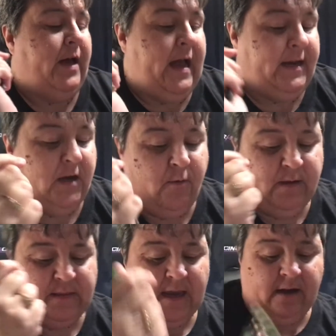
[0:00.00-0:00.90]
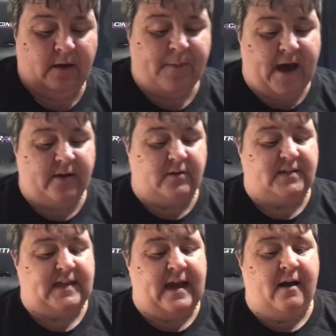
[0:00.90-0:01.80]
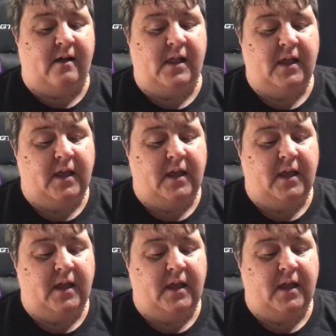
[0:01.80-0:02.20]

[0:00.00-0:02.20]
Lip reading: I know with the Harry Potter sale,